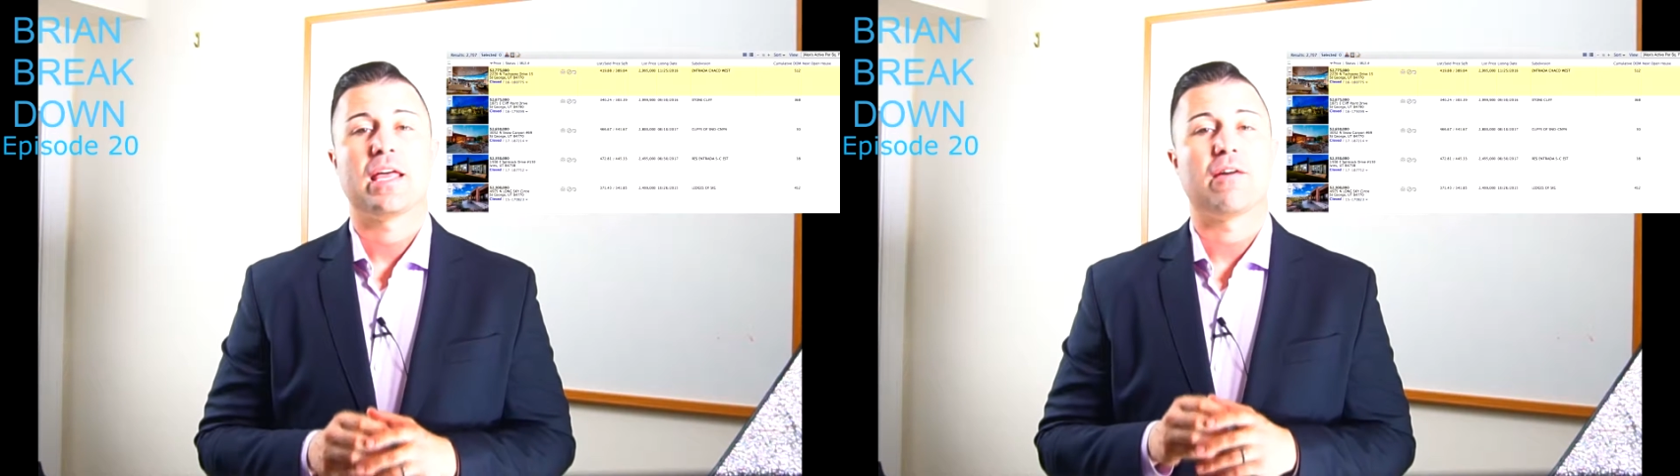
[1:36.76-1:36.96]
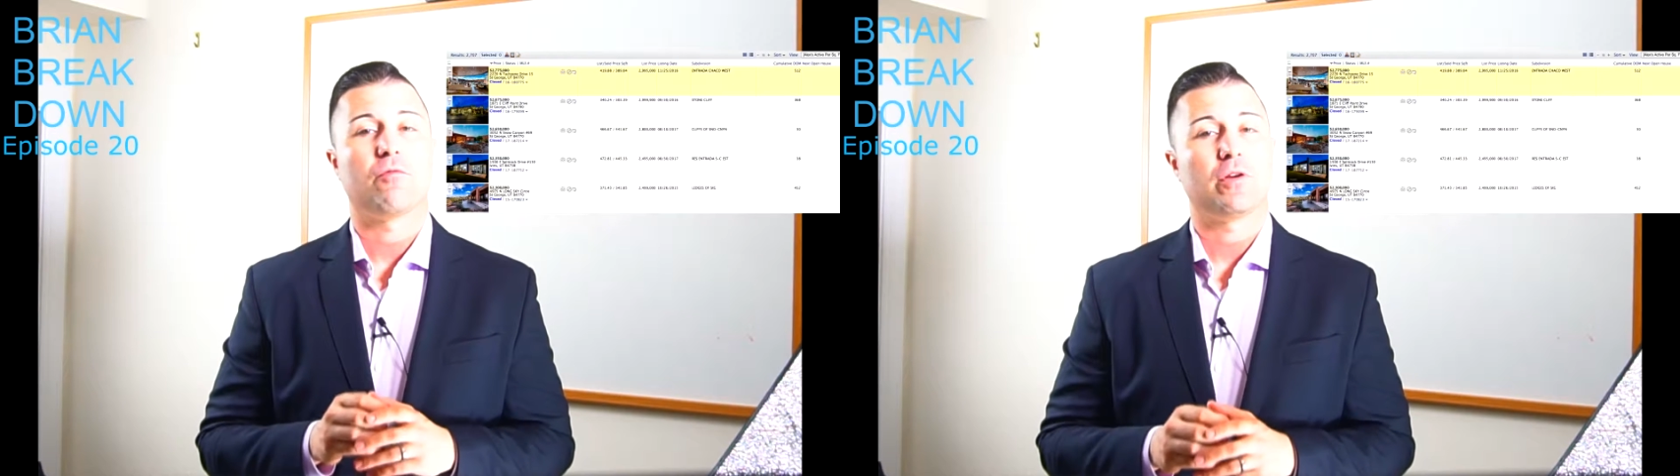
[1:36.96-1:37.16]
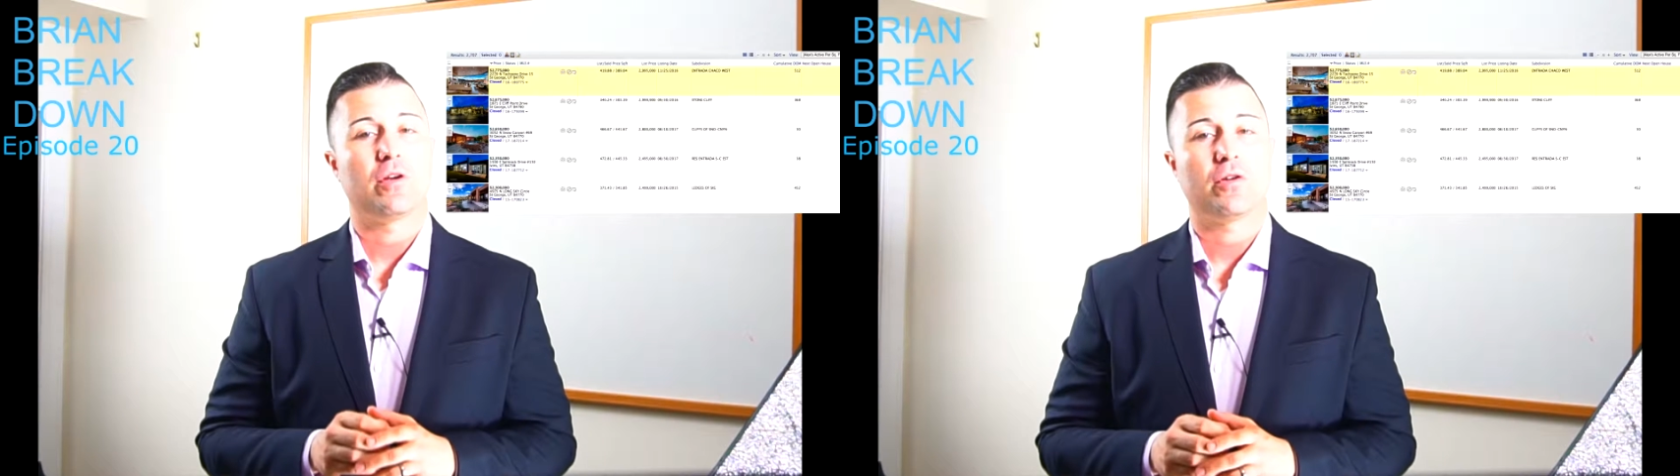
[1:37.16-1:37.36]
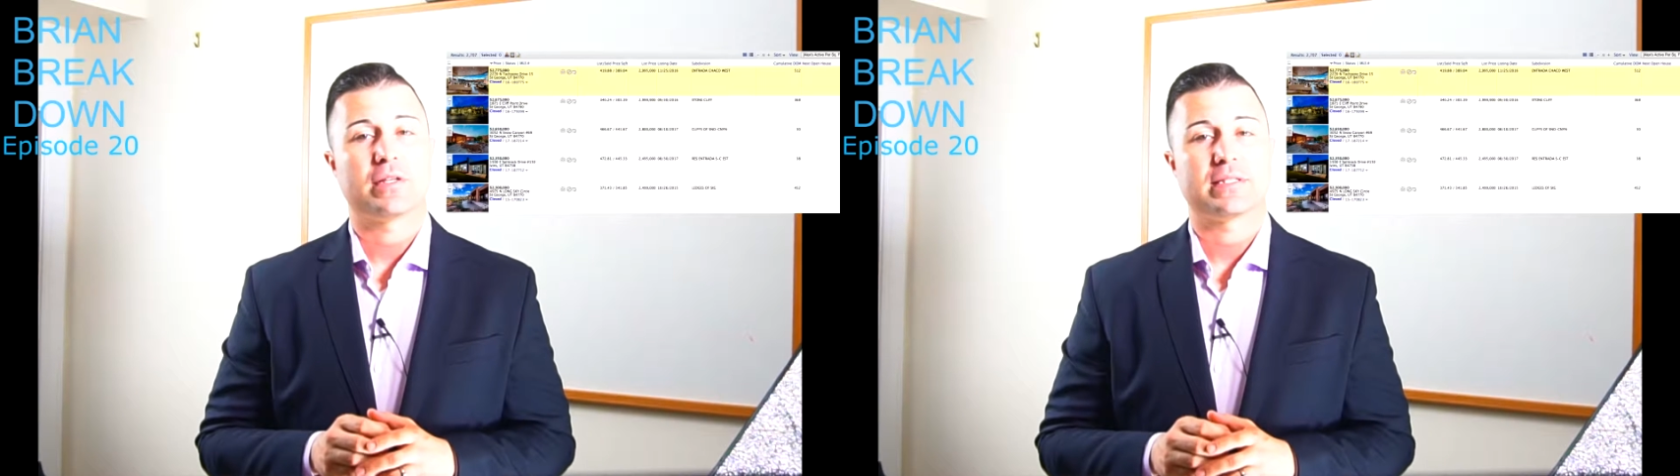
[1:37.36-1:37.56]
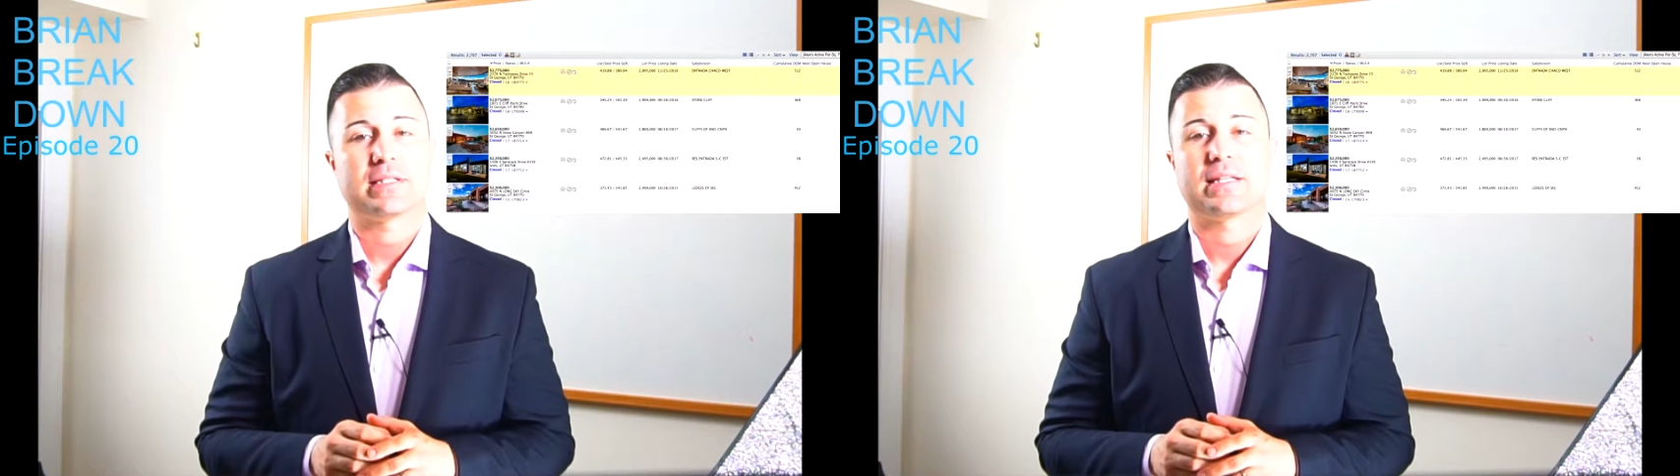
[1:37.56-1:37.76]
If we
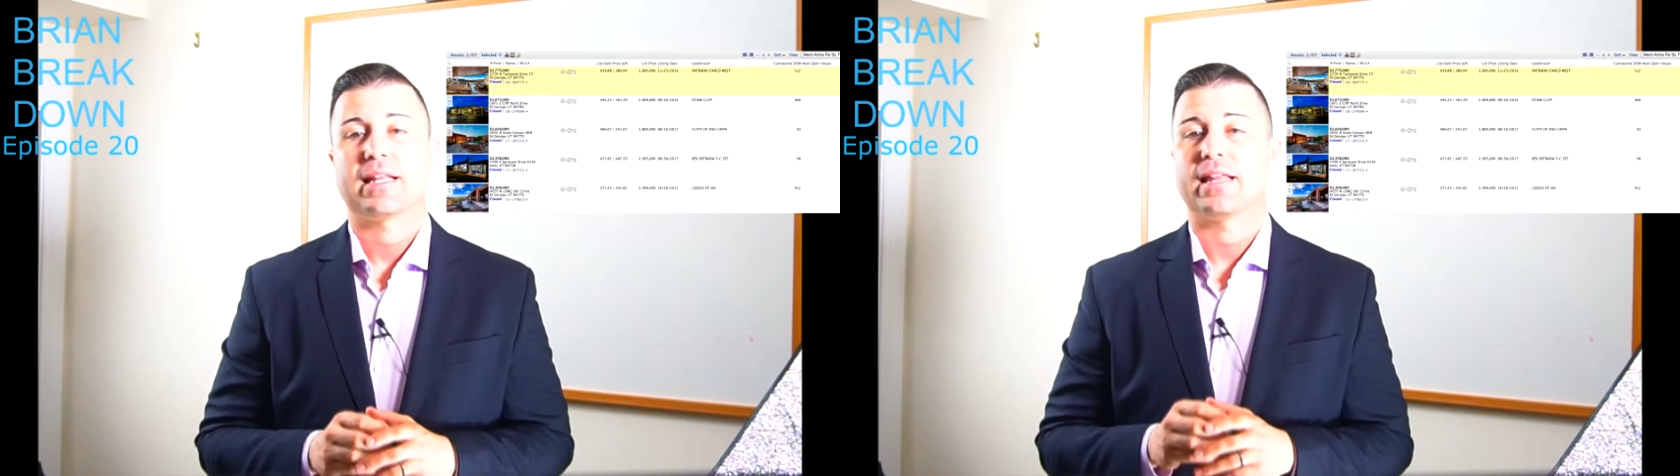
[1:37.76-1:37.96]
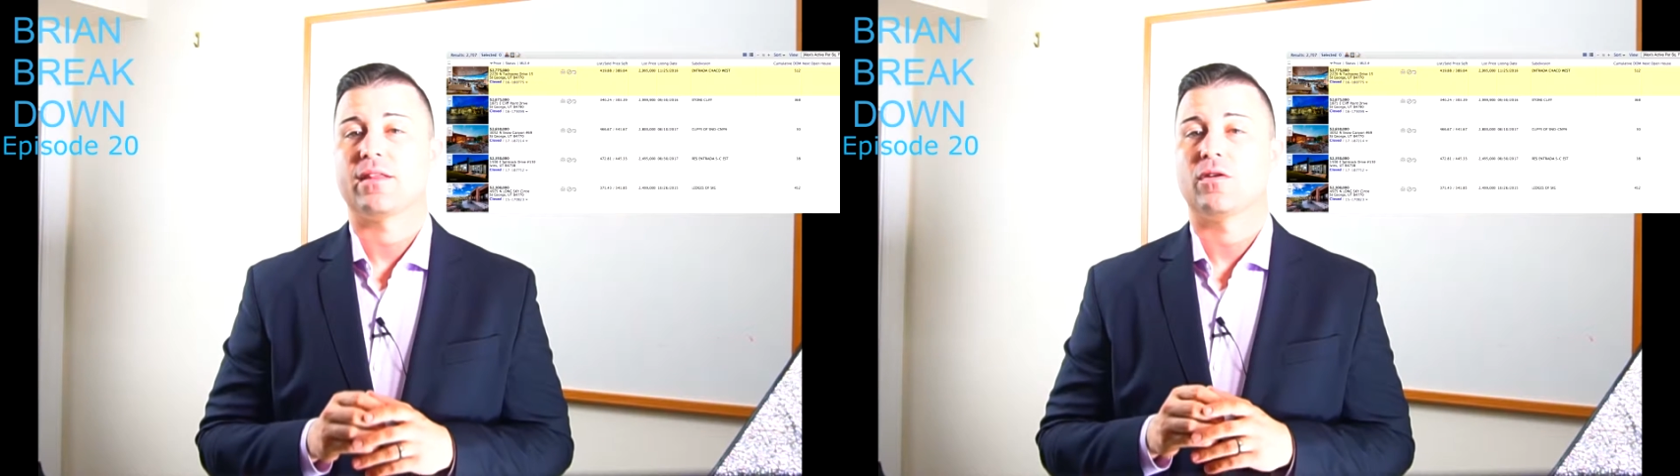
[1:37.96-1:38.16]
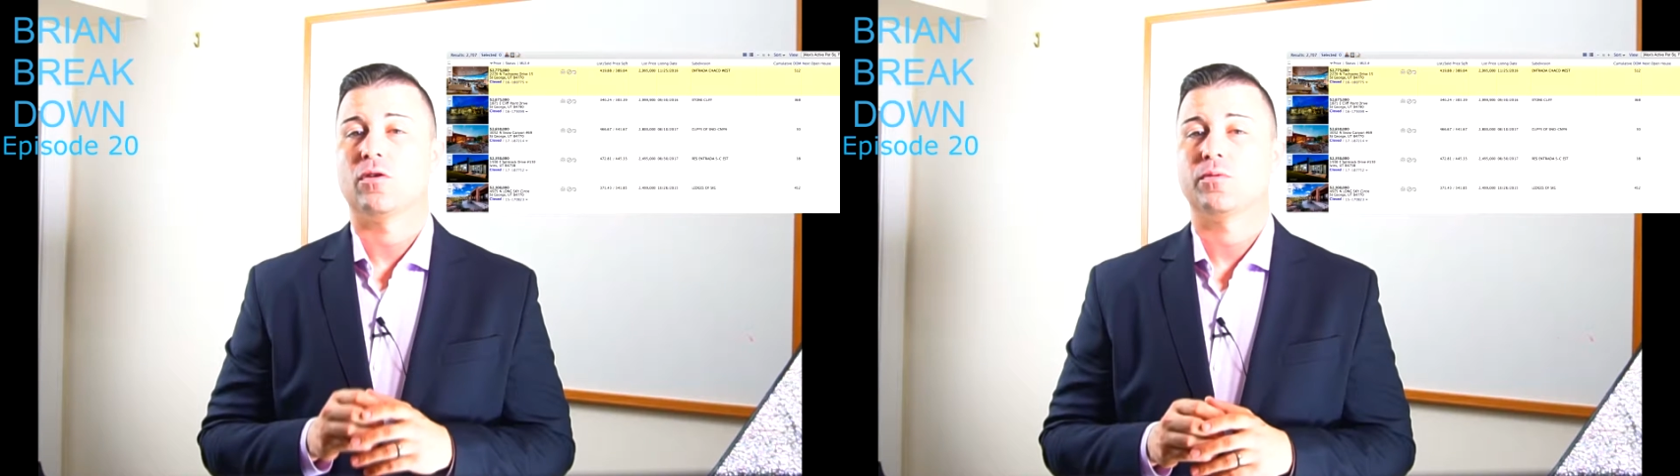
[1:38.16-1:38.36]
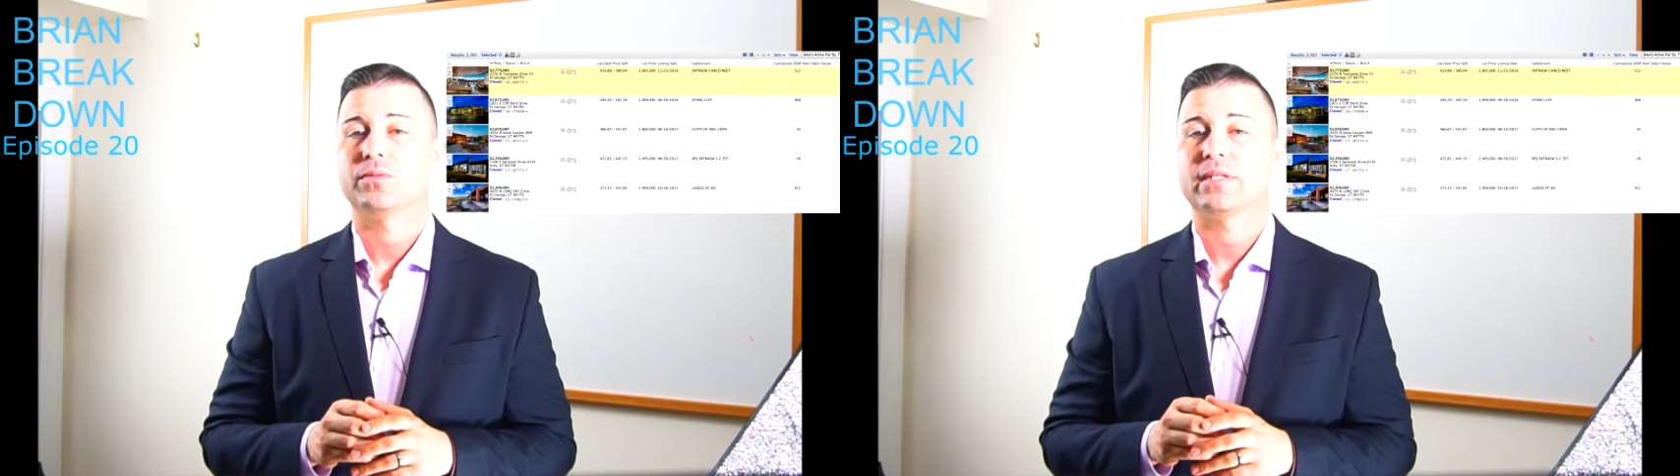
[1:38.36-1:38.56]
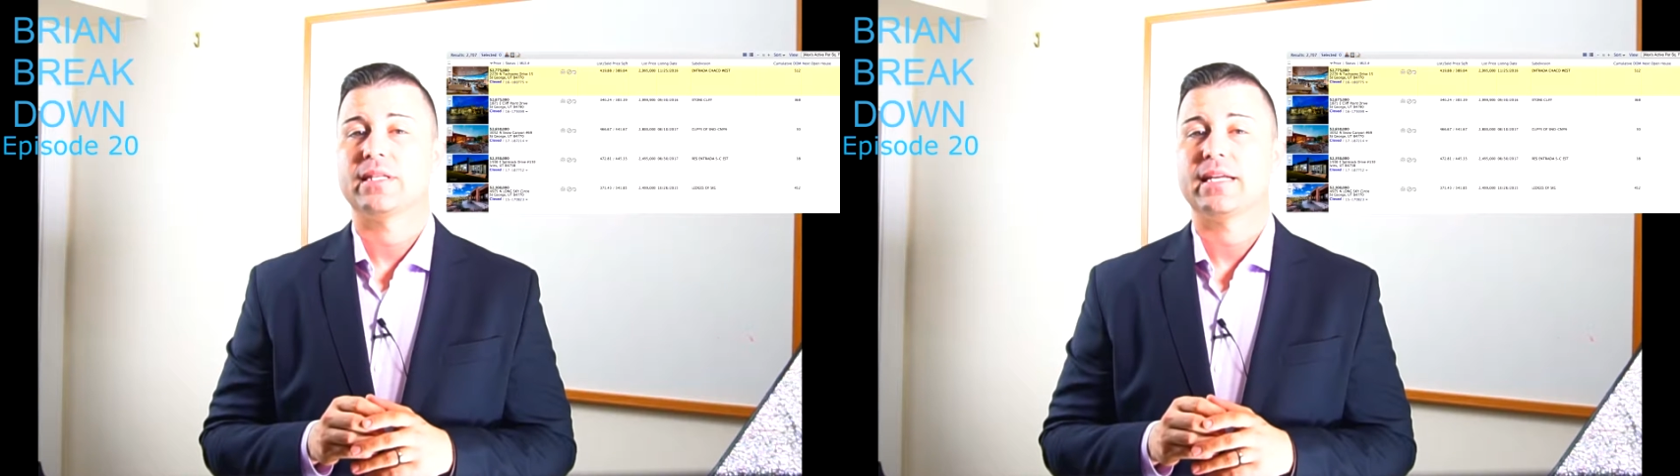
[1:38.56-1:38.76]
notice that the
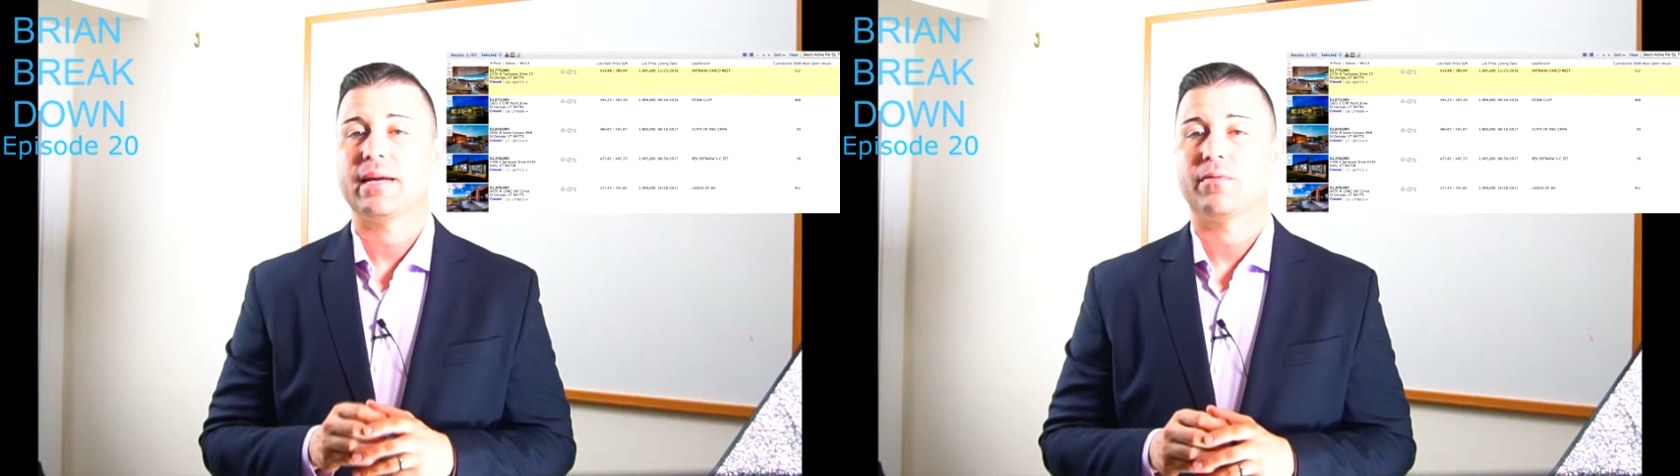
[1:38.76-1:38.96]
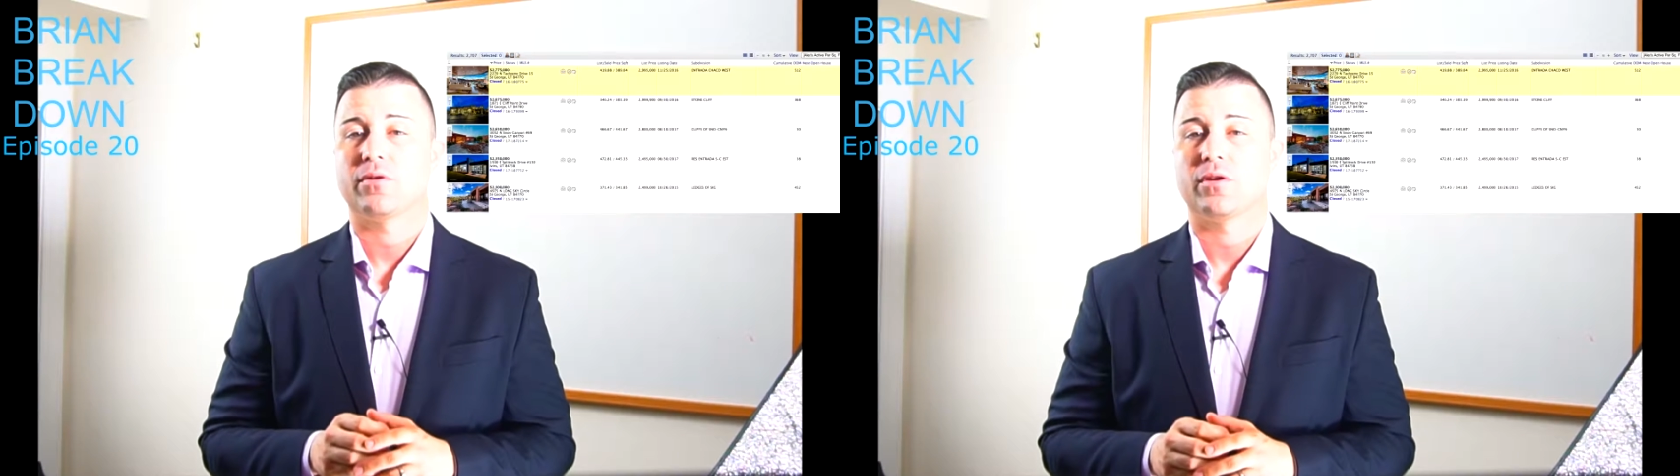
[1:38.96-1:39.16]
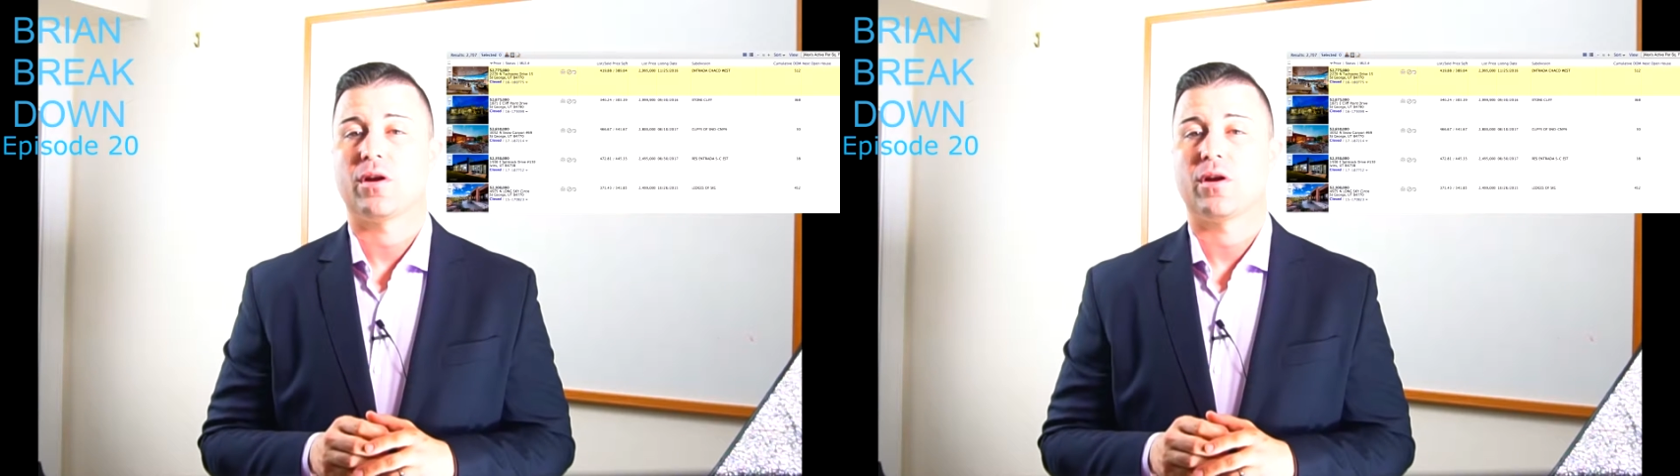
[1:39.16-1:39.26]
homes in the neighborhood